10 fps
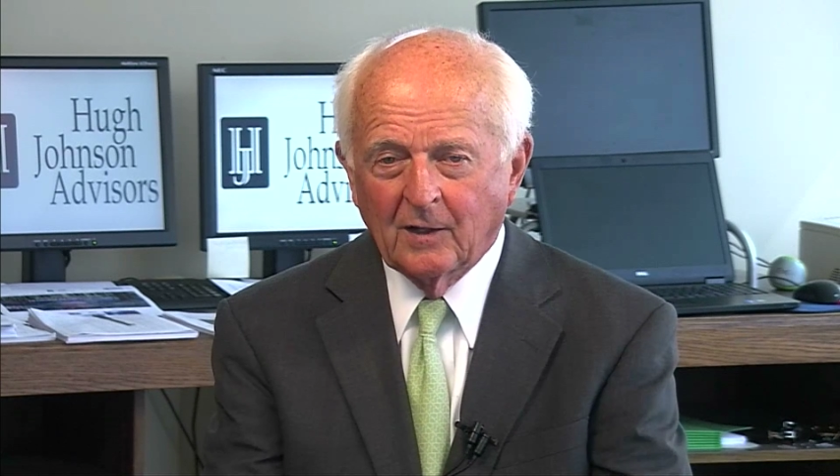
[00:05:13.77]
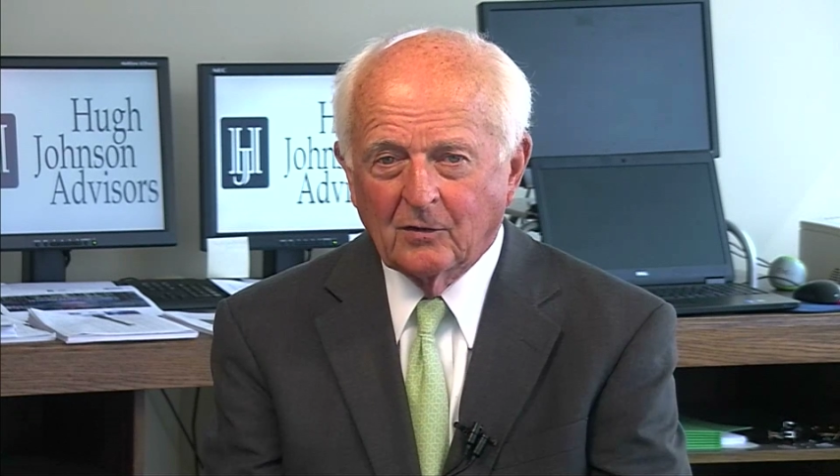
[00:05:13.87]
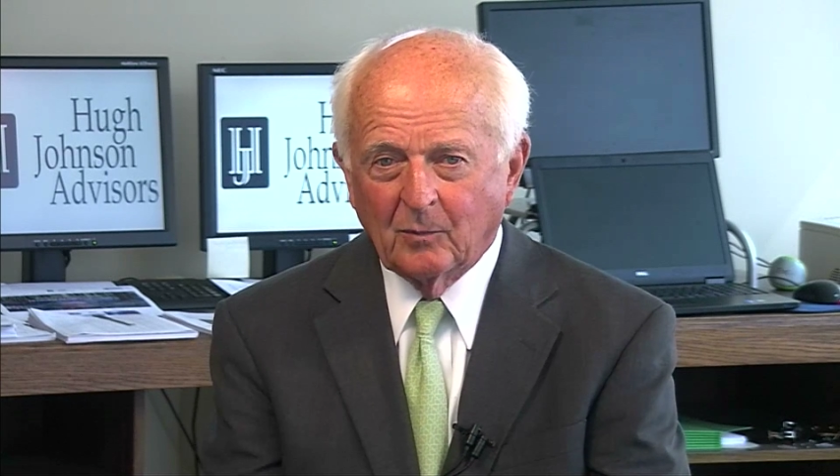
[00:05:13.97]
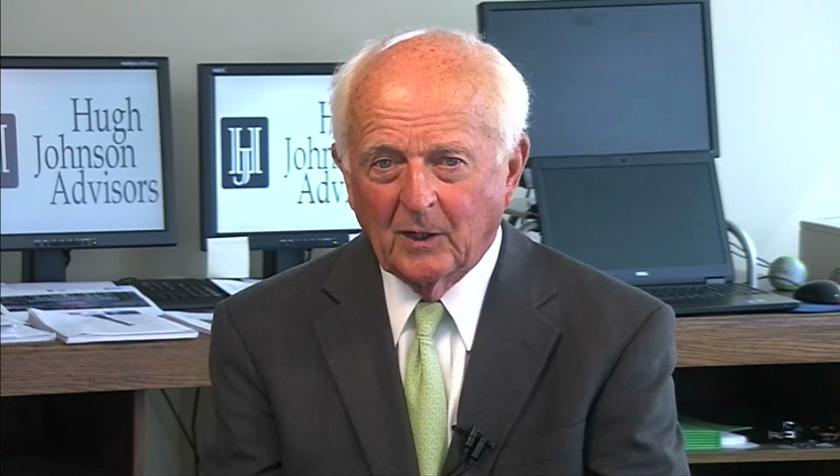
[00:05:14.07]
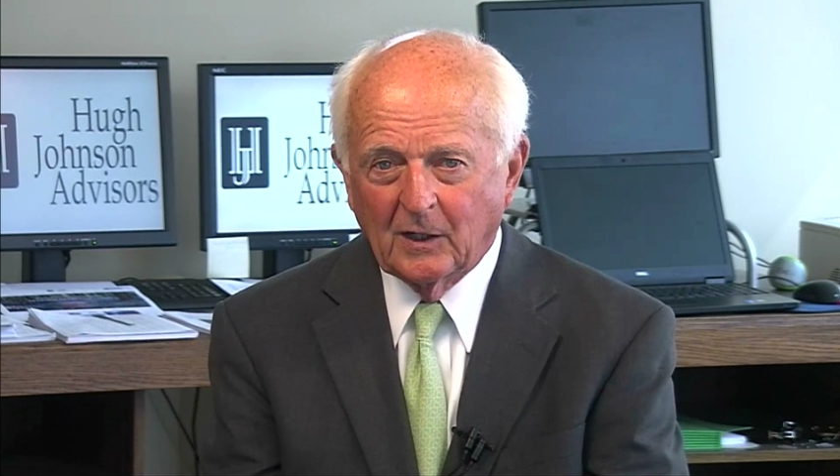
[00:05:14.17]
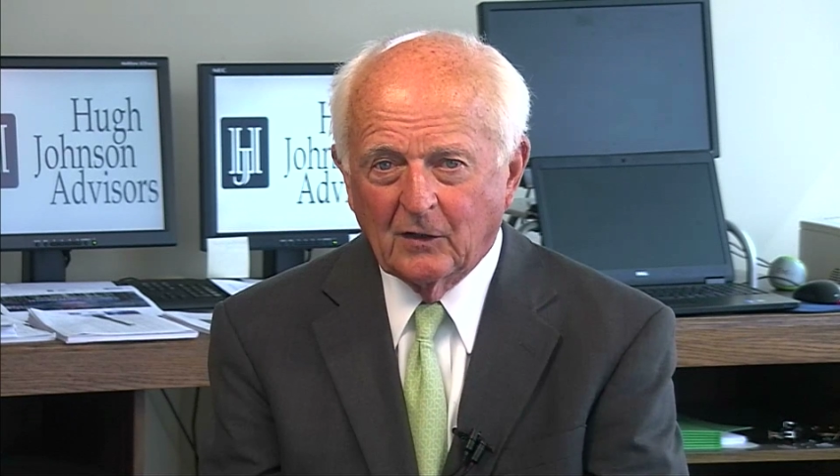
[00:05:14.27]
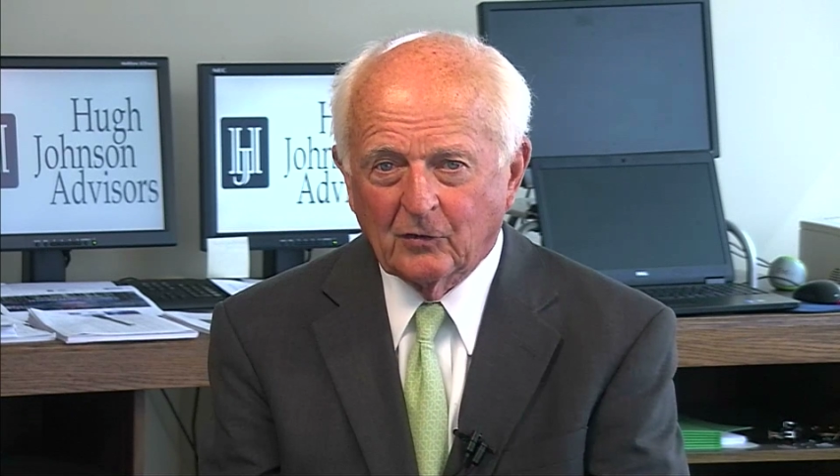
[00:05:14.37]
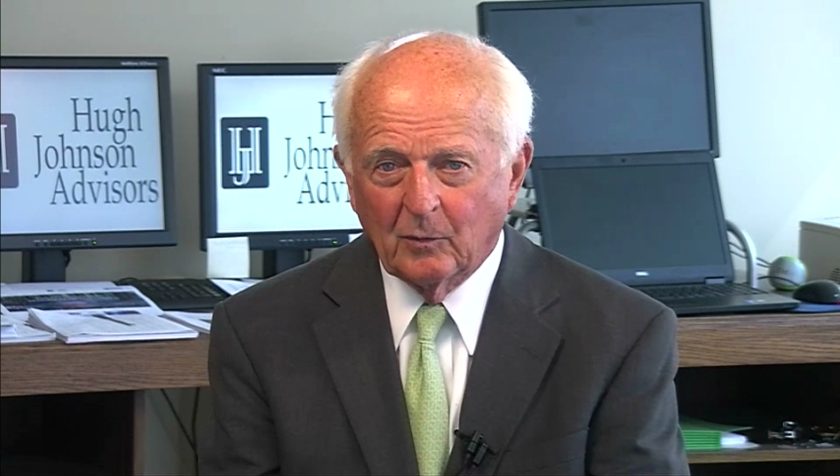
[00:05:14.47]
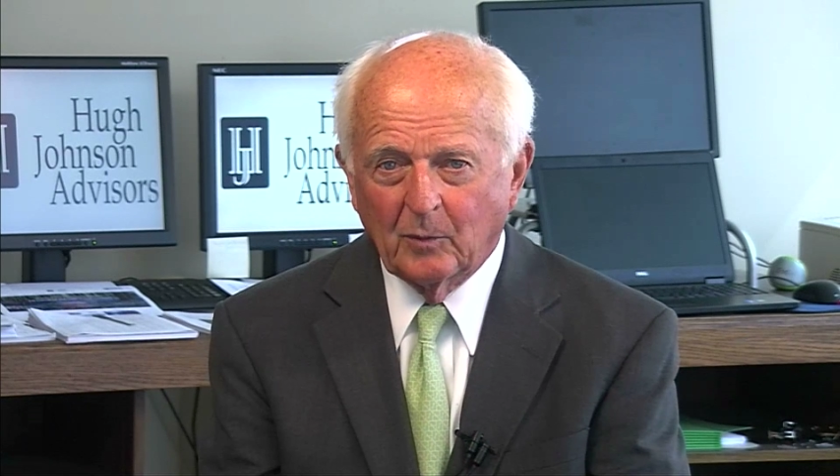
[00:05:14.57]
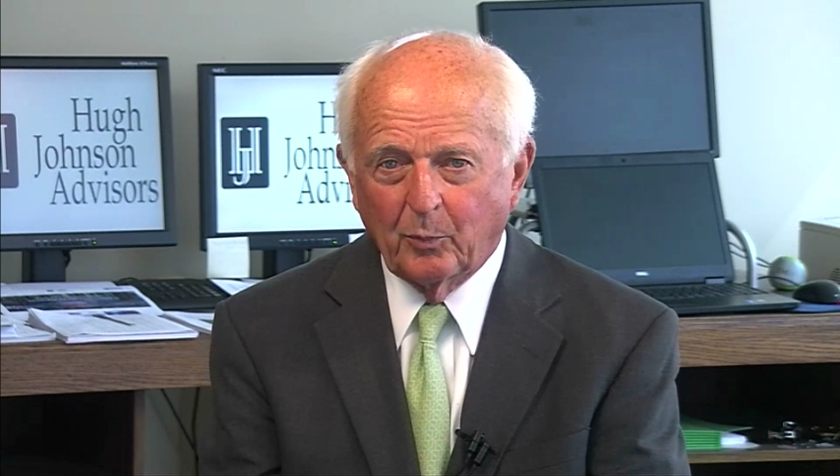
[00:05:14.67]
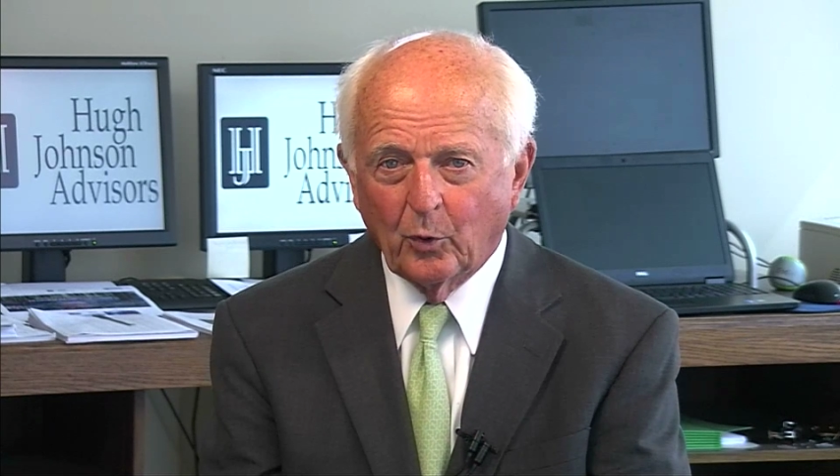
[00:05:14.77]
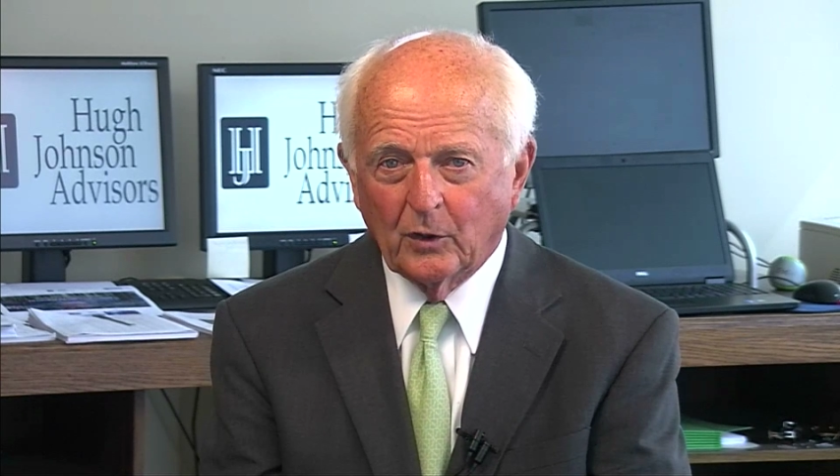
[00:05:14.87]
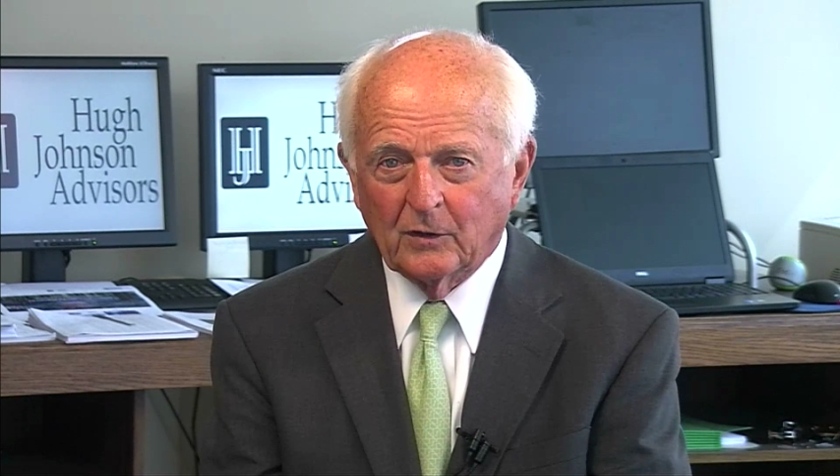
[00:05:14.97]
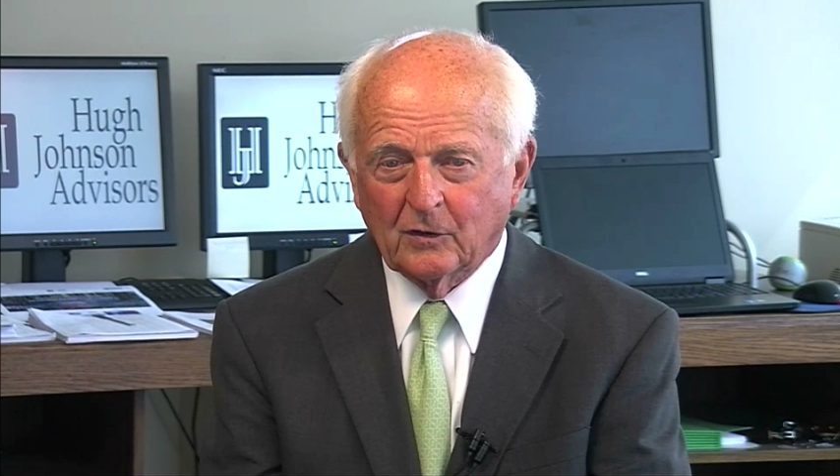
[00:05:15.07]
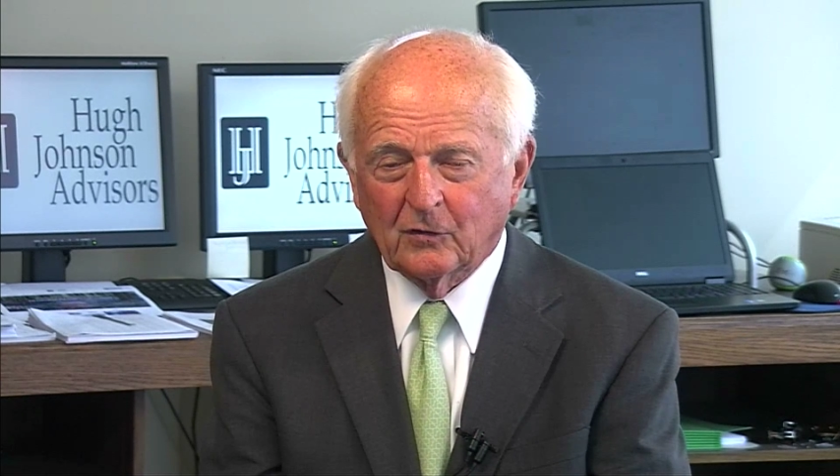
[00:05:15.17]
to making some
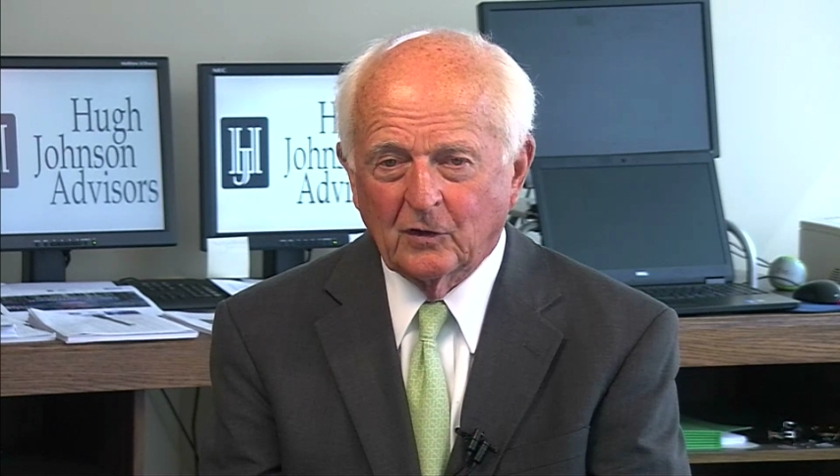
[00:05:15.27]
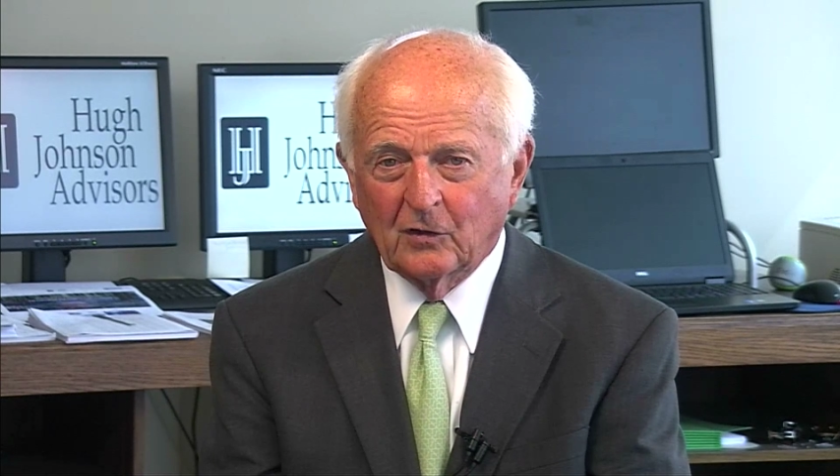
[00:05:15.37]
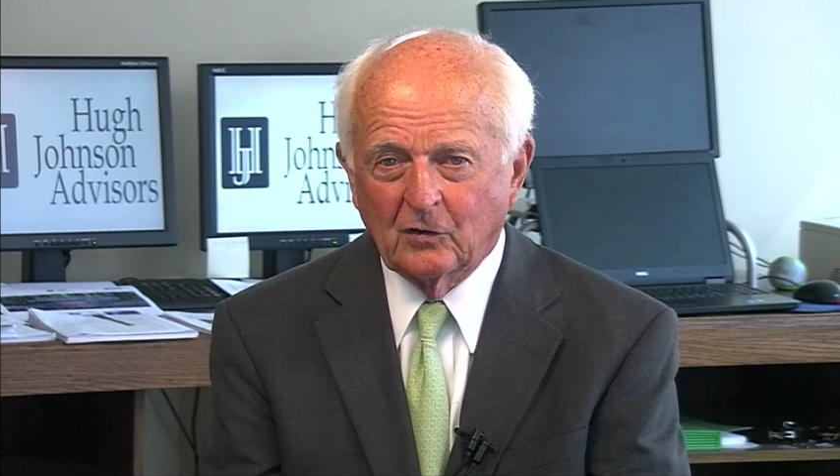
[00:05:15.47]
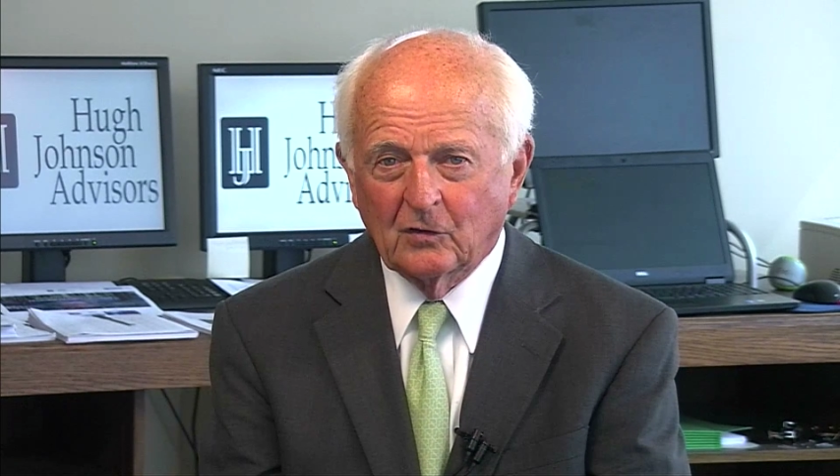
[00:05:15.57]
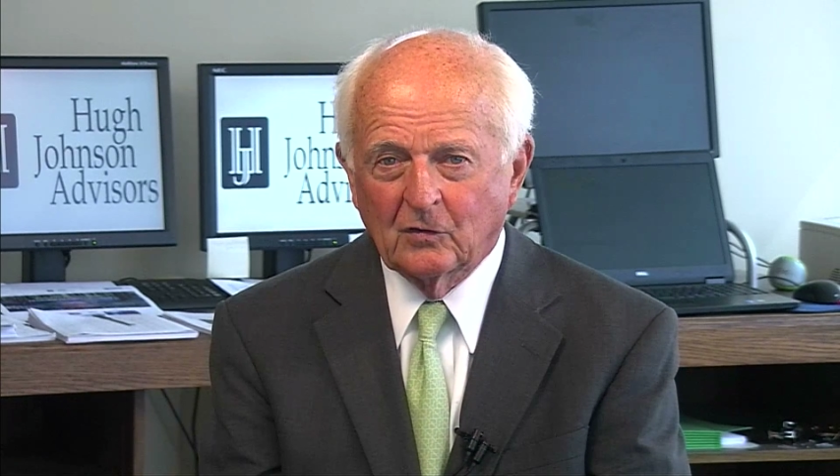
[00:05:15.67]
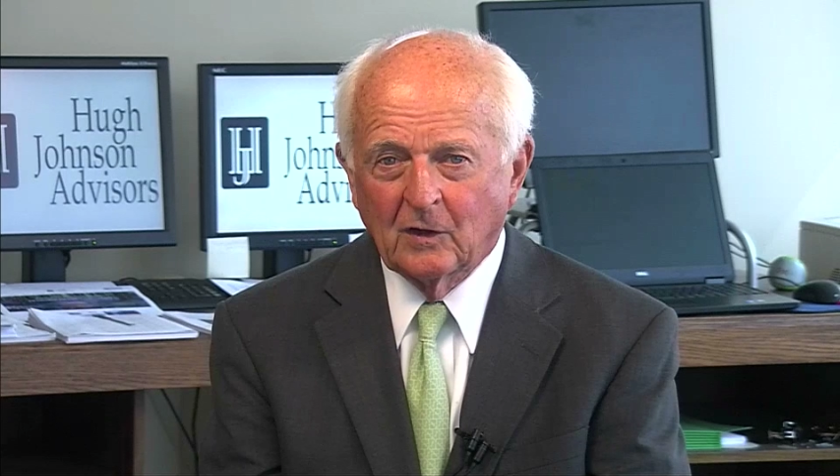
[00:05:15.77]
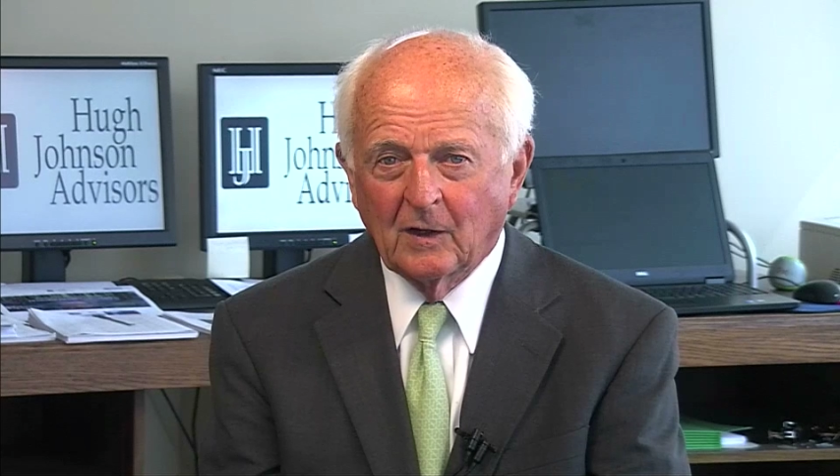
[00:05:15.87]
important decisions,